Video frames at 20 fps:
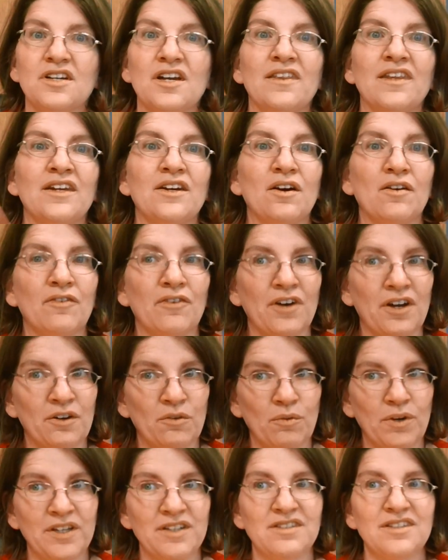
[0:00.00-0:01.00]
And then over on
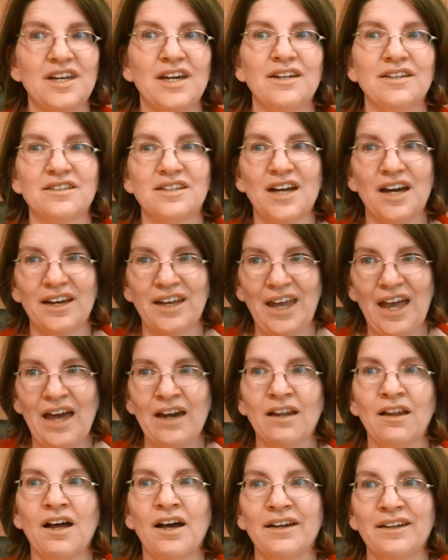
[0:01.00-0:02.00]
one side it's got
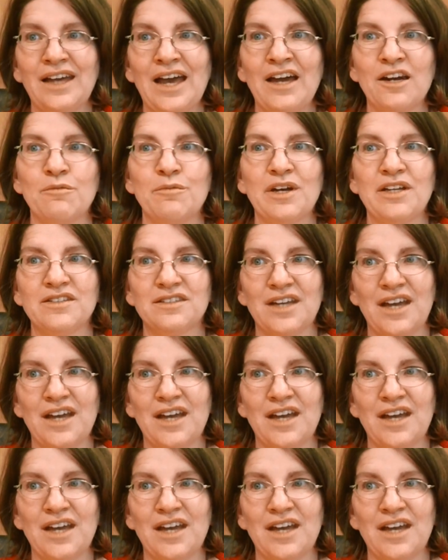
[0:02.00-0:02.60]
catalog, database.